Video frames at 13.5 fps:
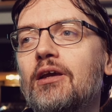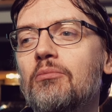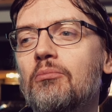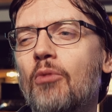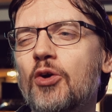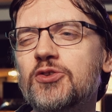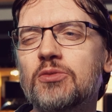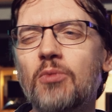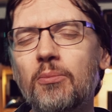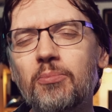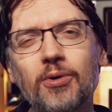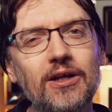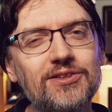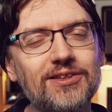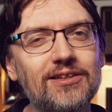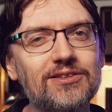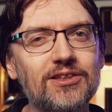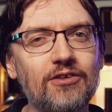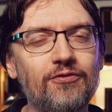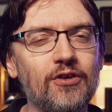in most of my
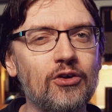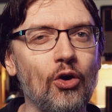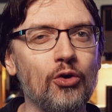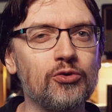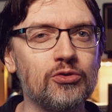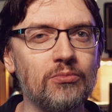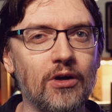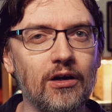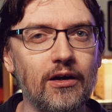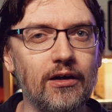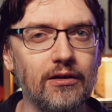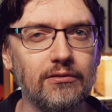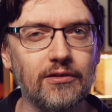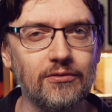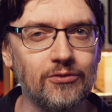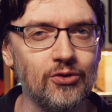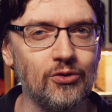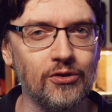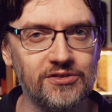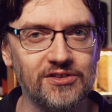presets, if you go to the Two
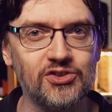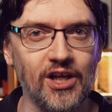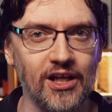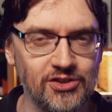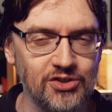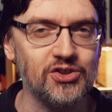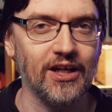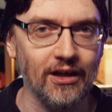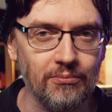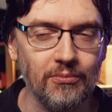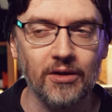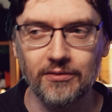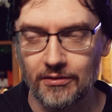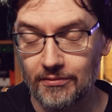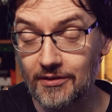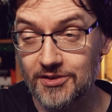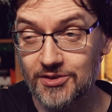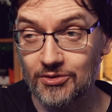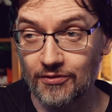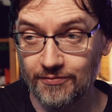Notes Exchange and check out the
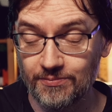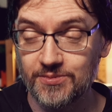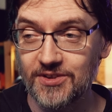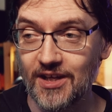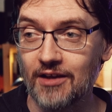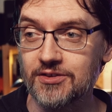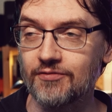sort of sounds I've